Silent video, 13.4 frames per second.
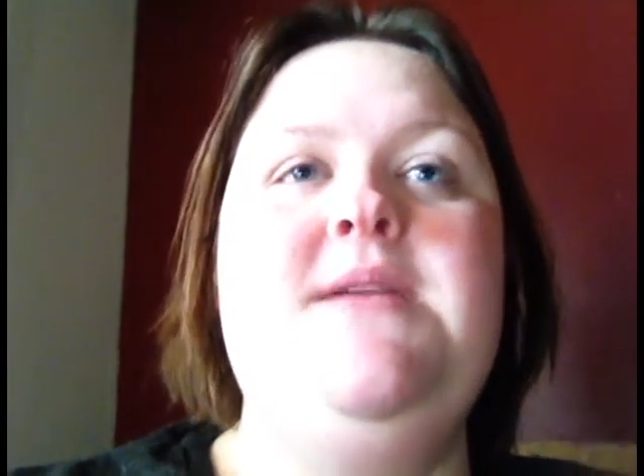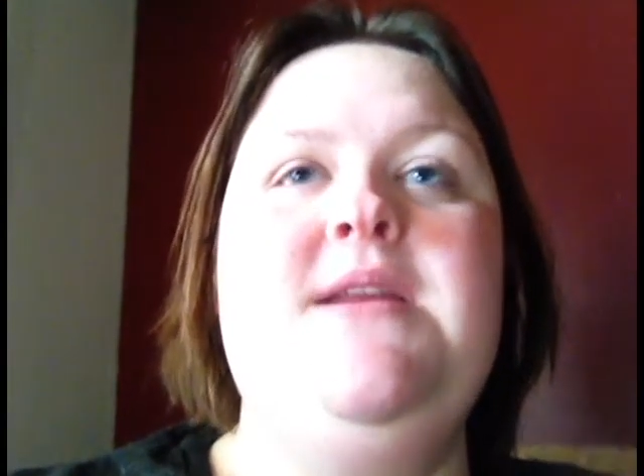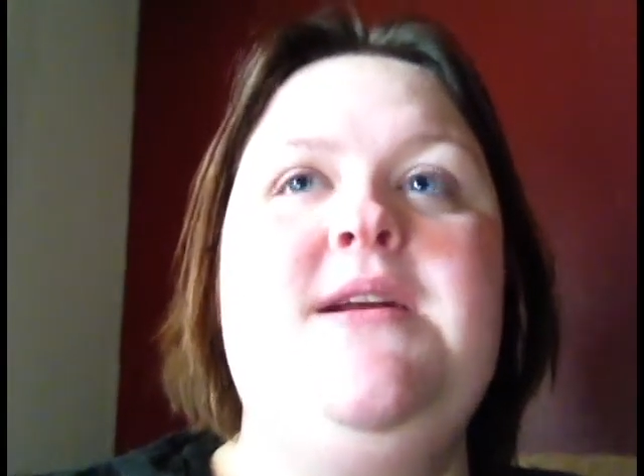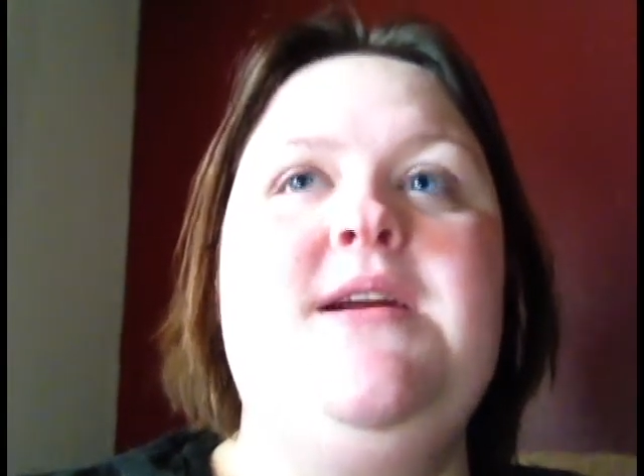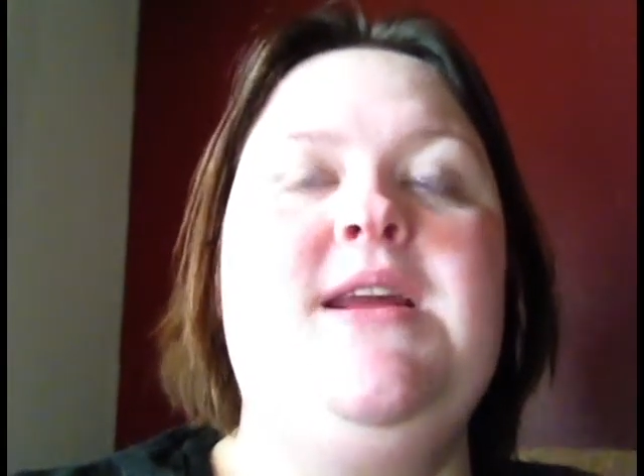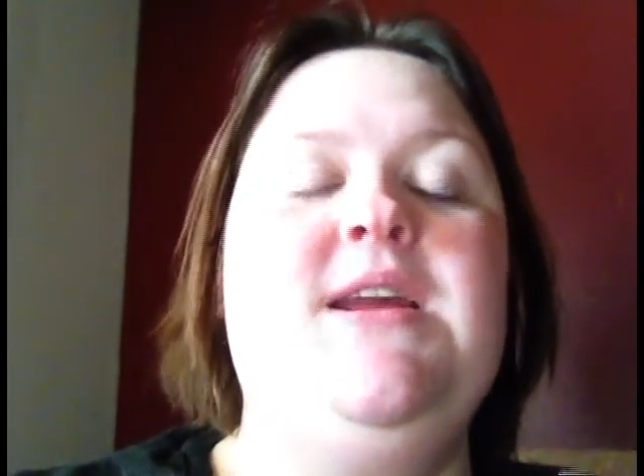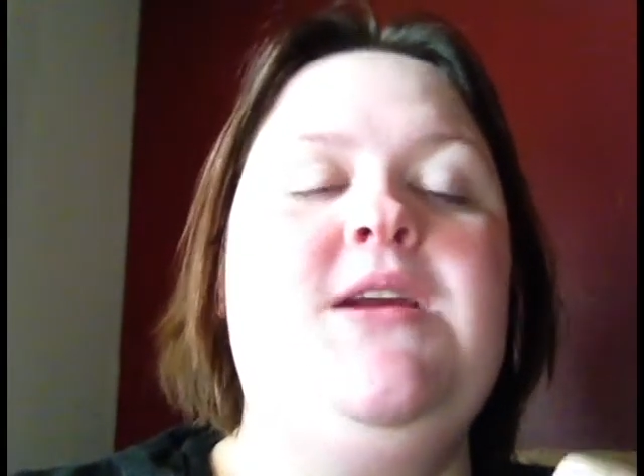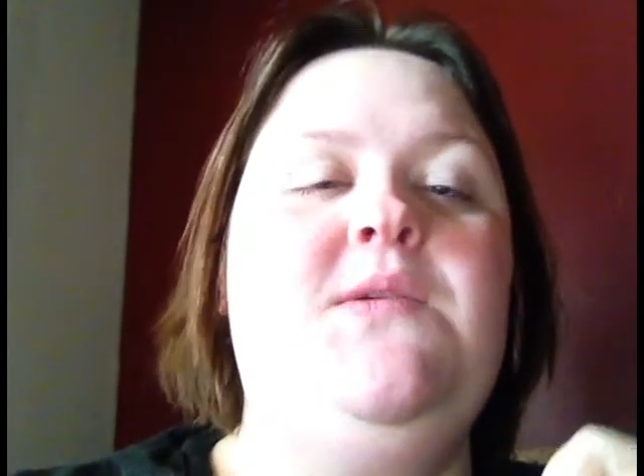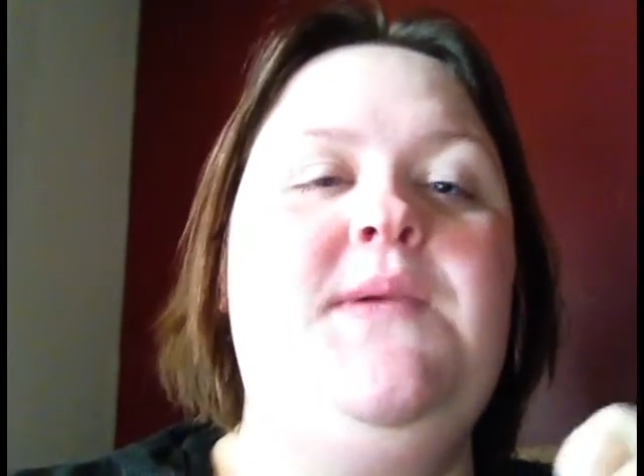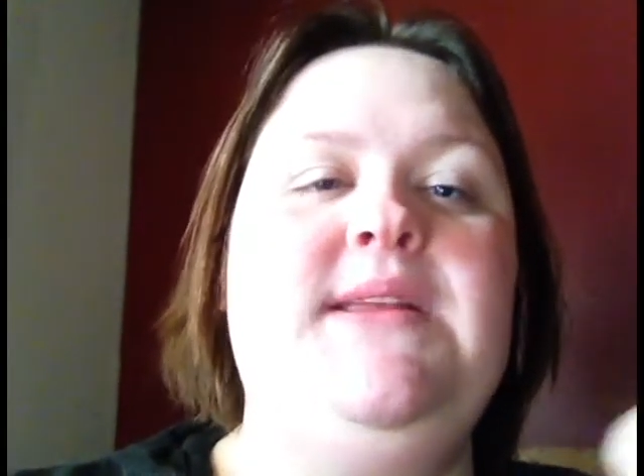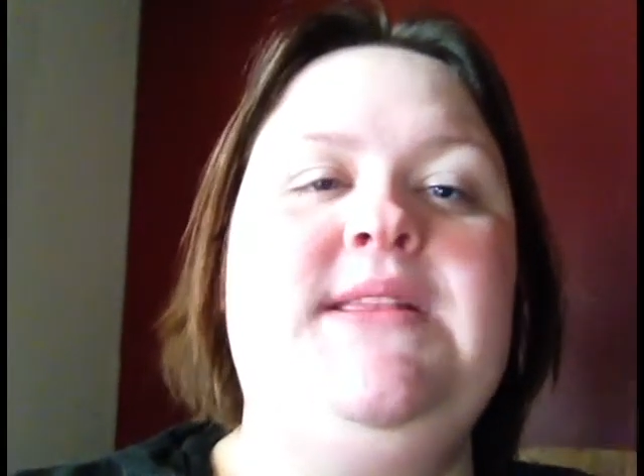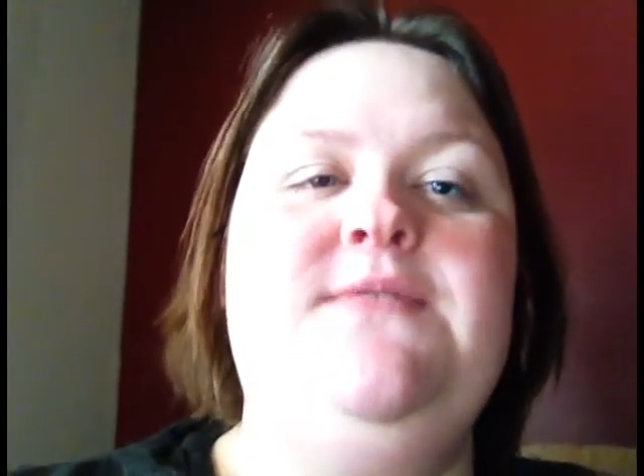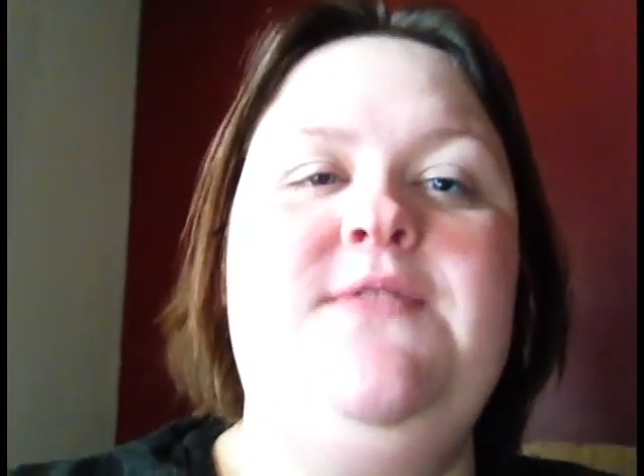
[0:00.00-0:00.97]

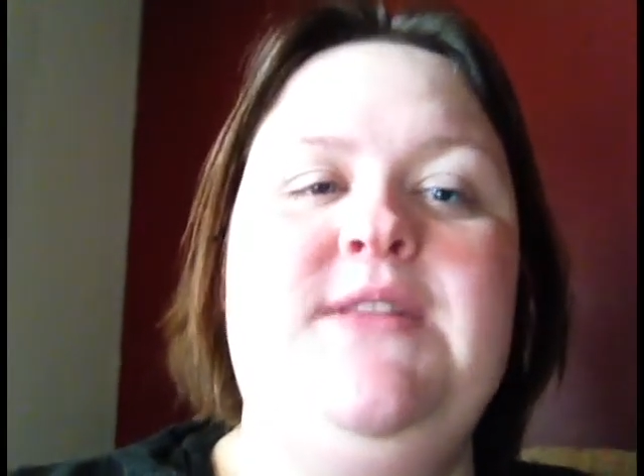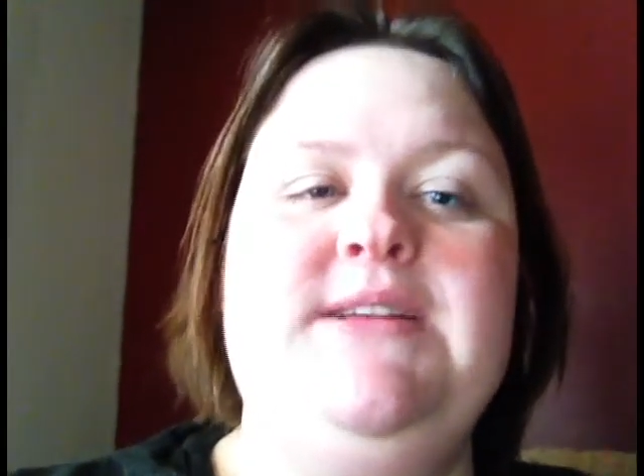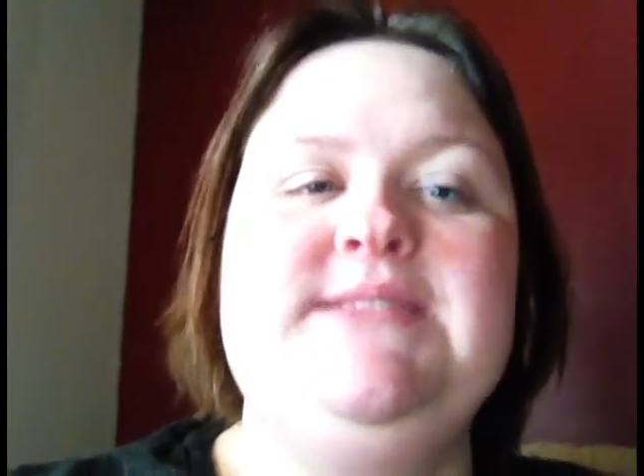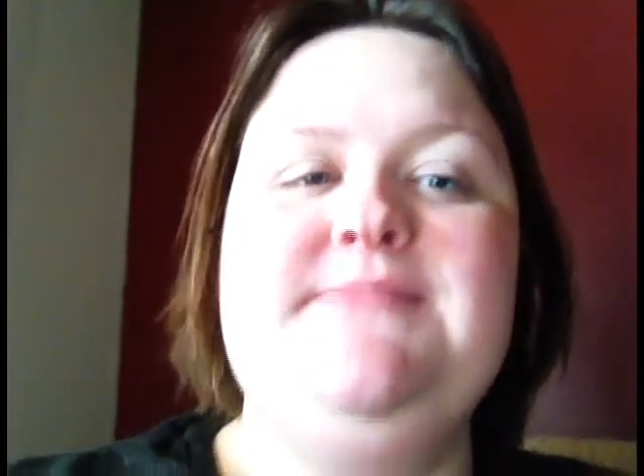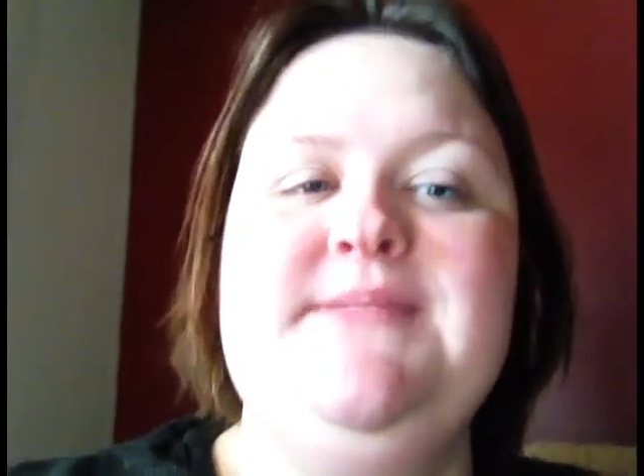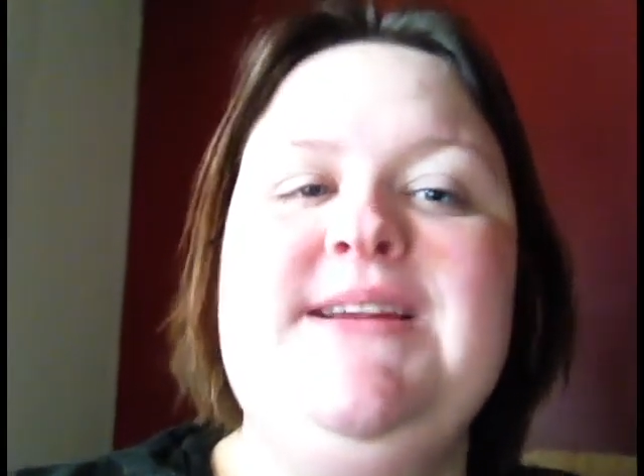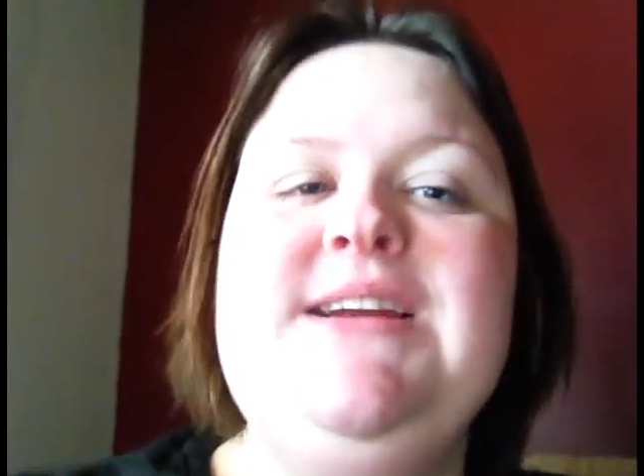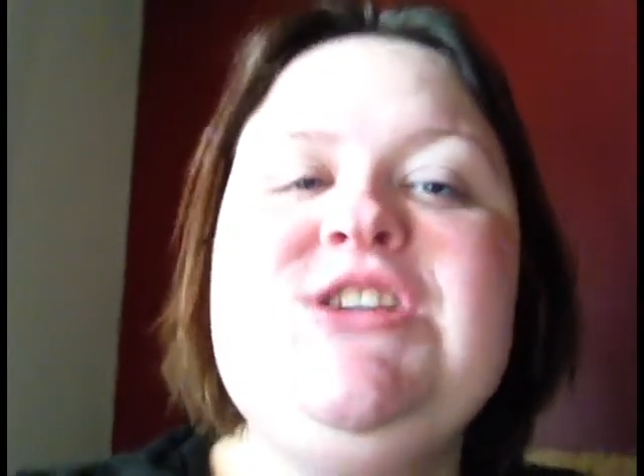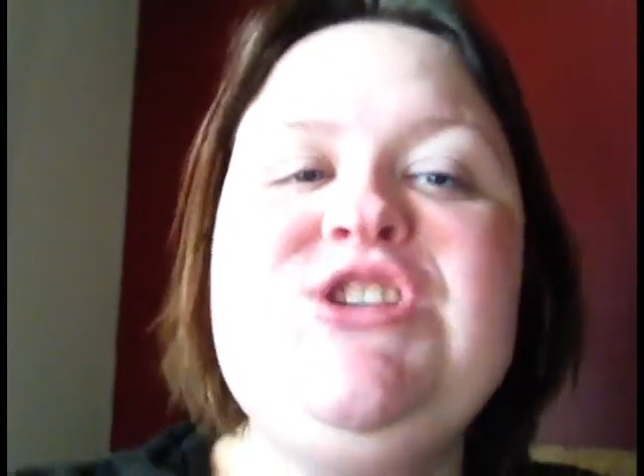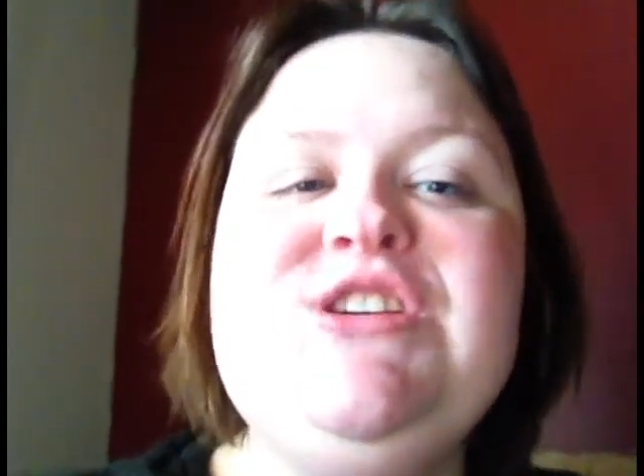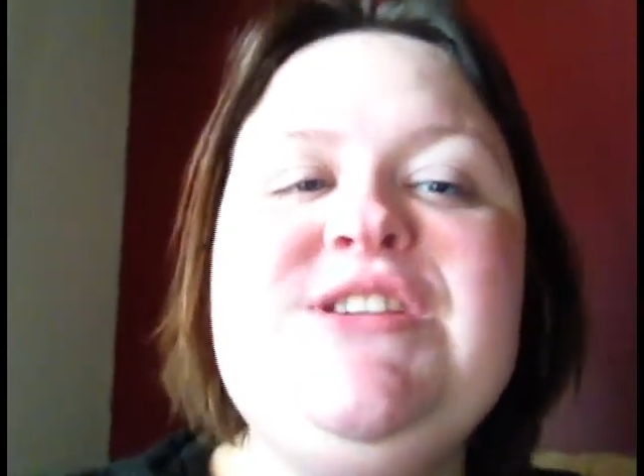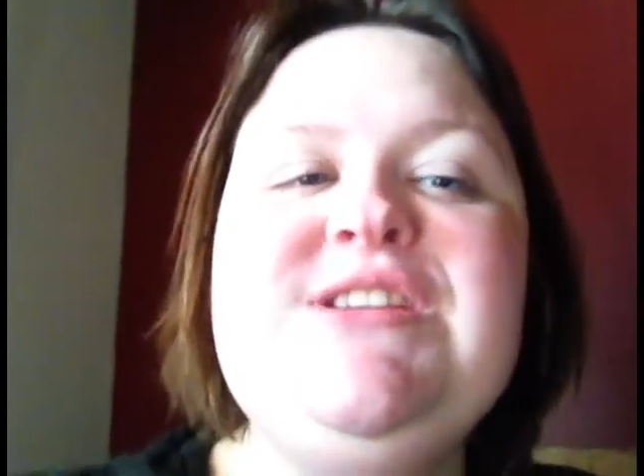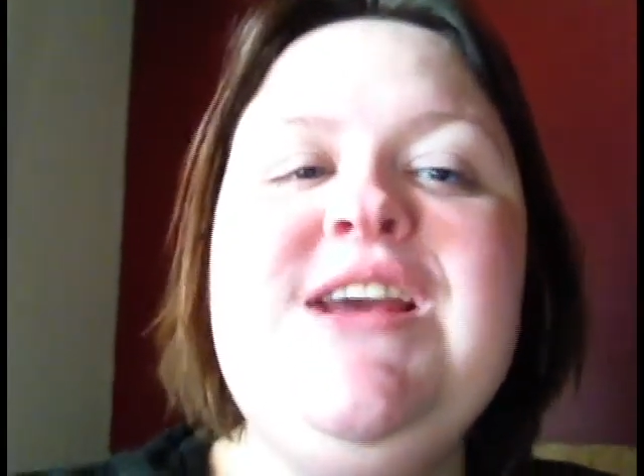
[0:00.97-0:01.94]
explanation
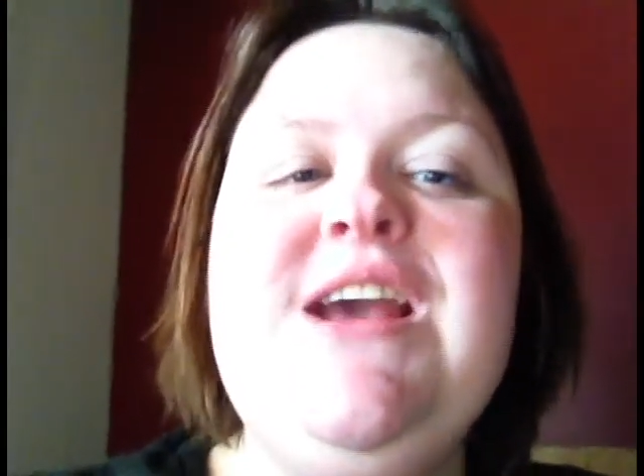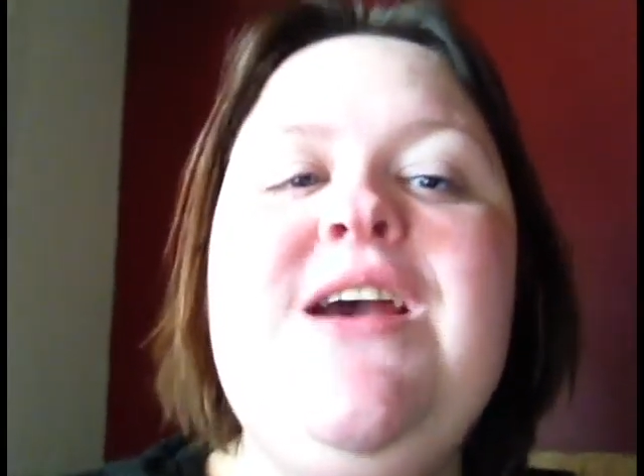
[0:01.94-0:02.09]
because,